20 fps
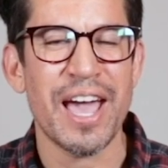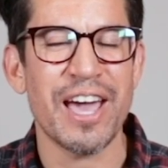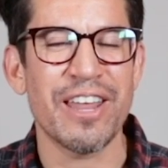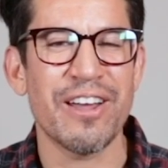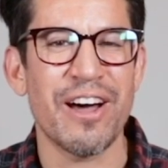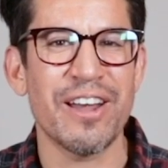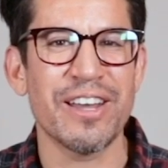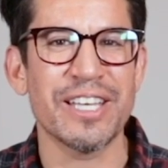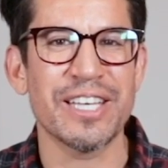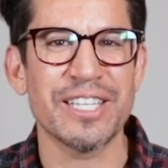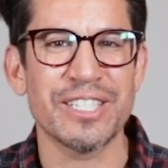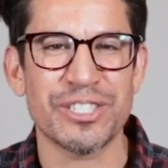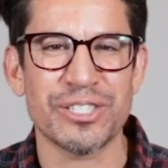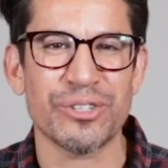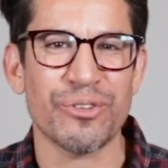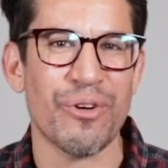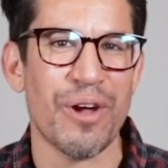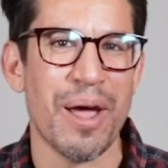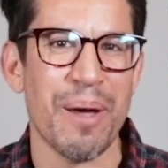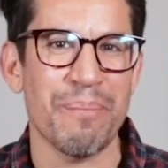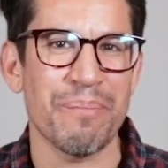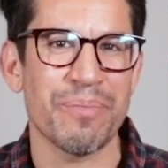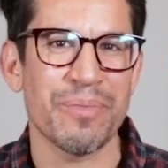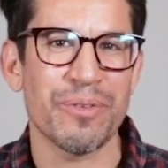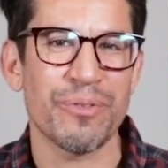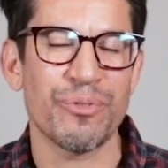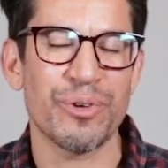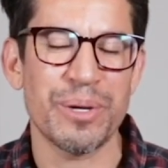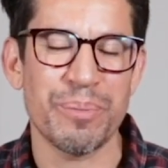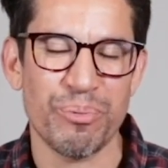and on Instagram.
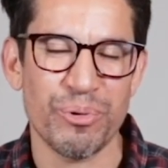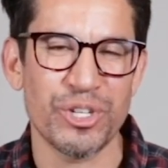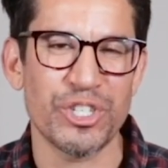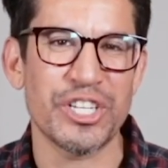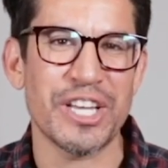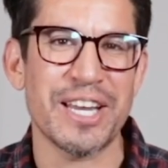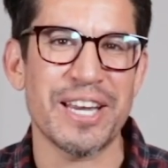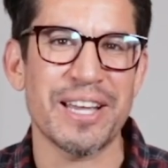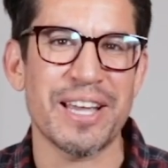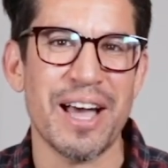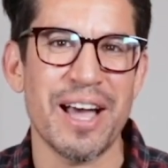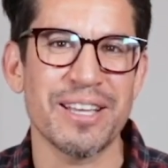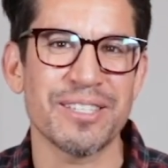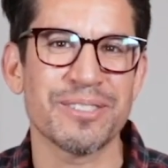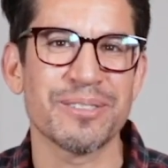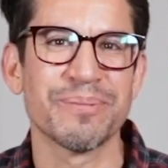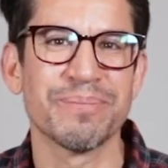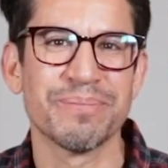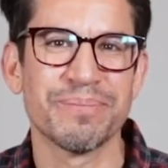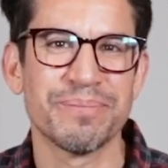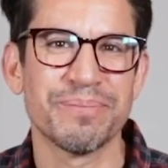We appreciate it, guys.